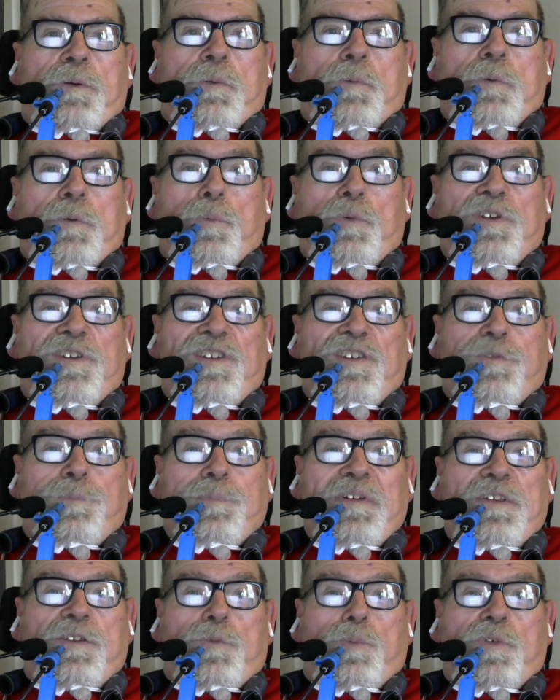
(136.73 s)
We would
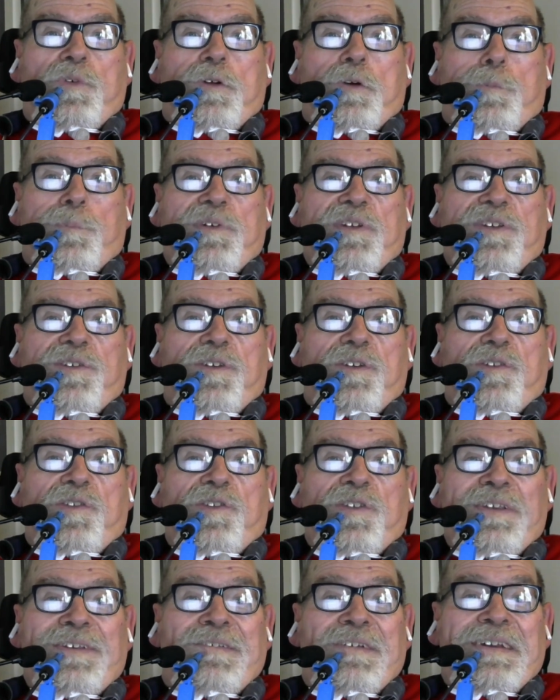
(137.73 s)
dispense with our business
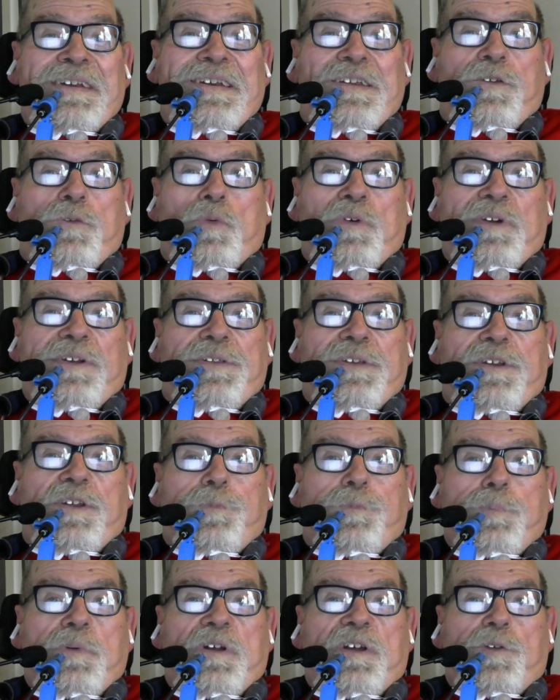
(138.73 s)
as quickly as
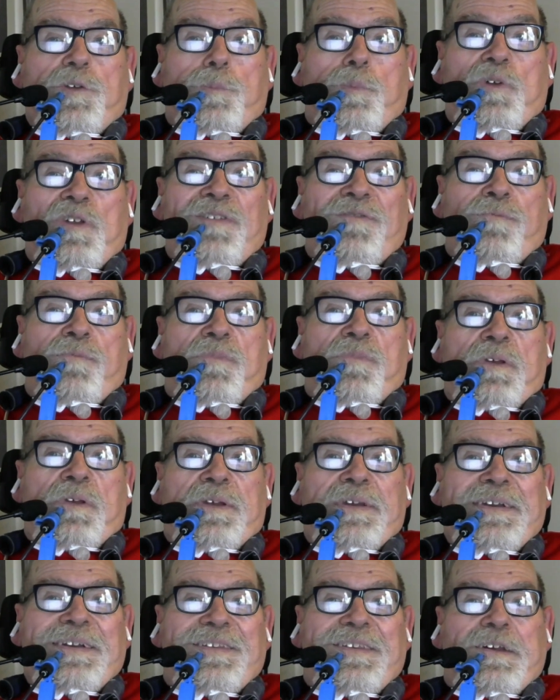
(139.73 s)
possible
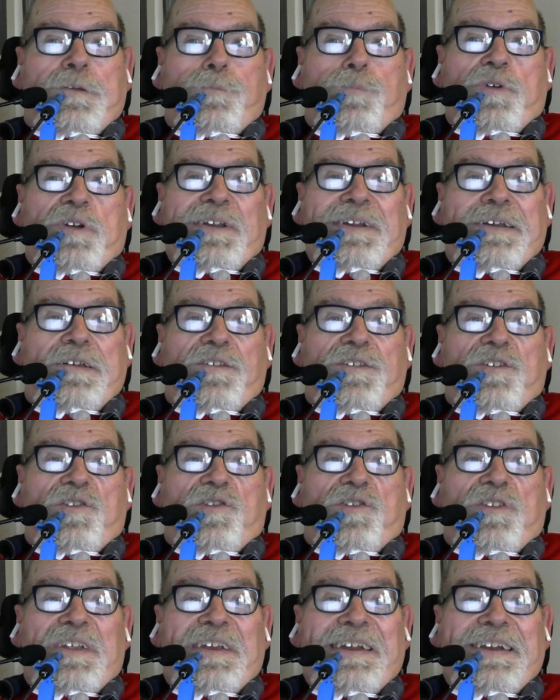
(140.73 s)
and then bring out the
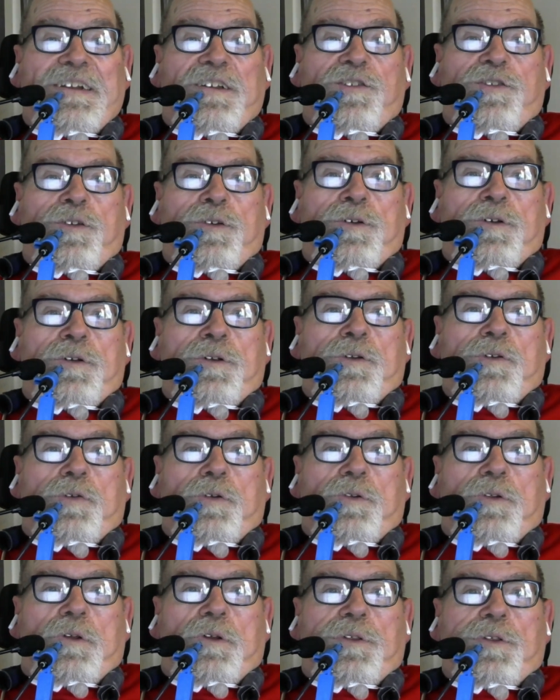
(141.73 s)
snacks,
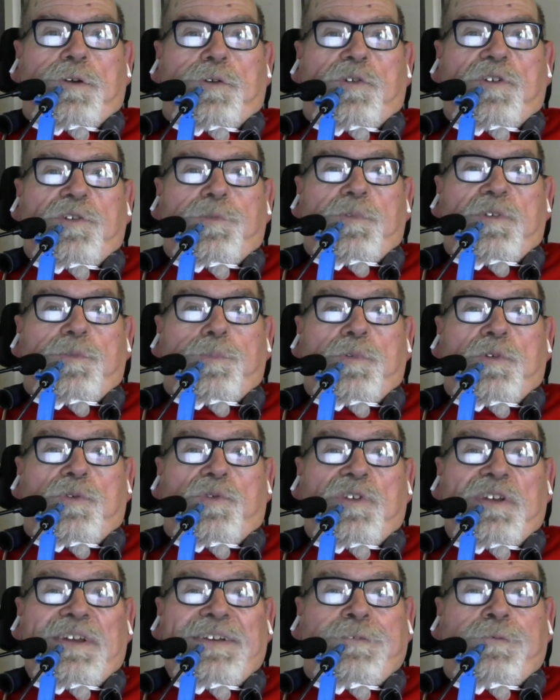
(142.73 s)
turn on the Christmas
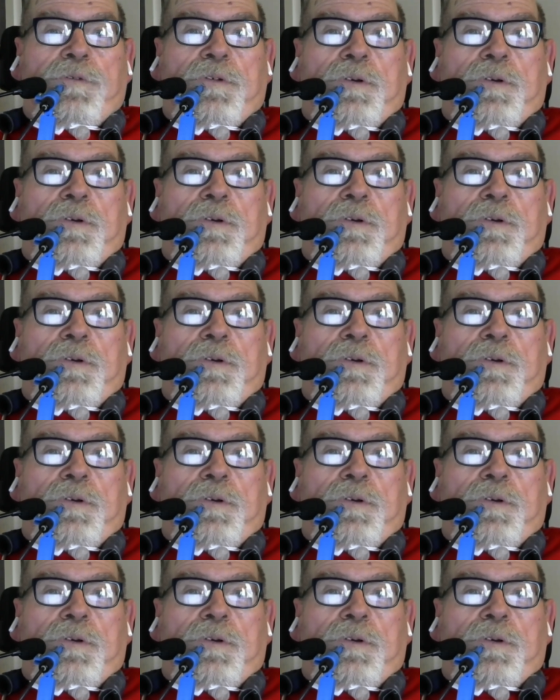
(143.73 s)
music,